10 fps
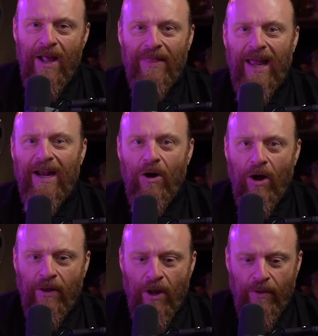They
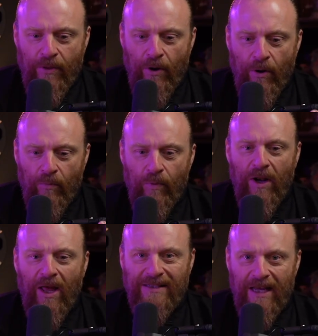got the
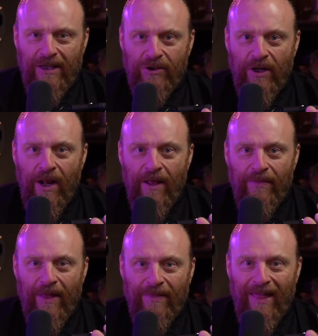realization
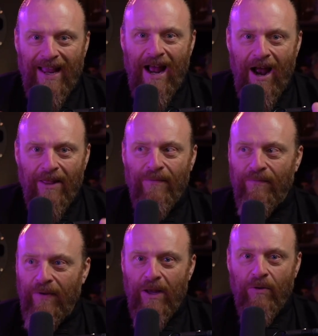that they are the
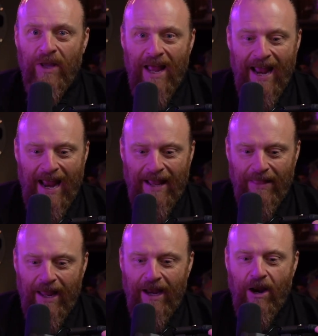field, and they